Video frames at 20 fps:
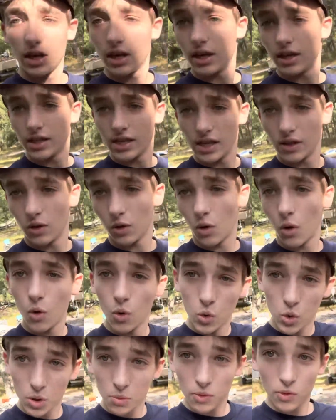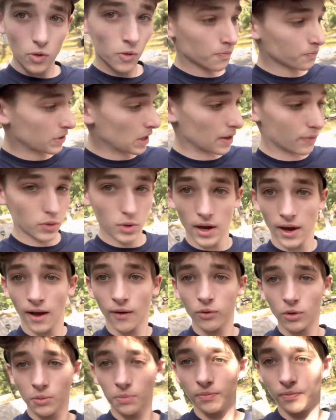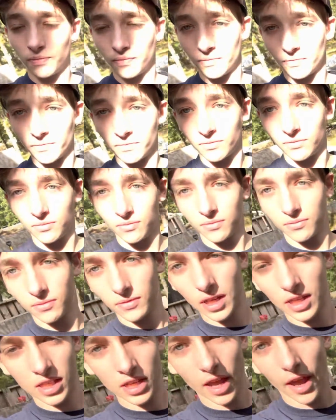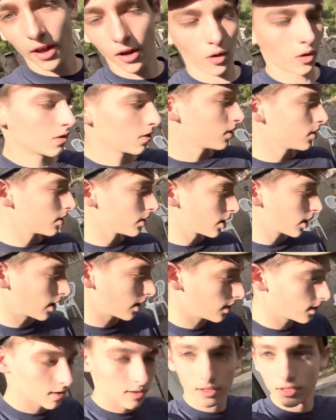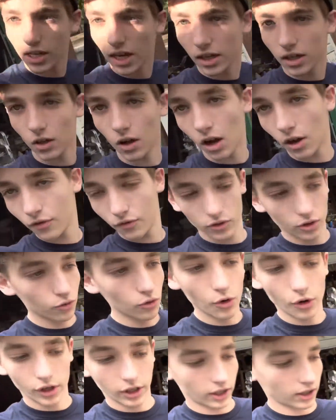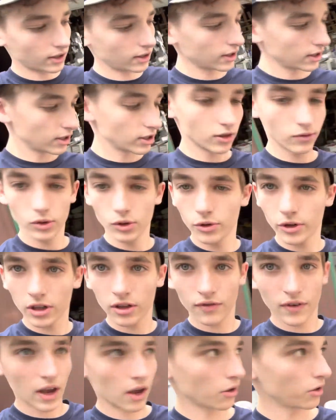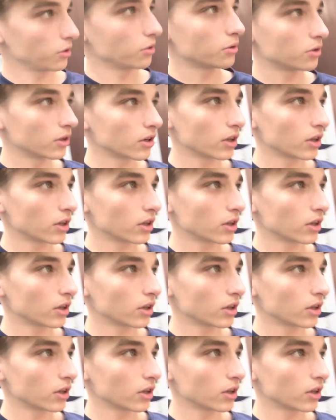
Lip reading: They look horrible. If you have them, it's an L, okay? Take it off, you're ruining it. You're ruining the value.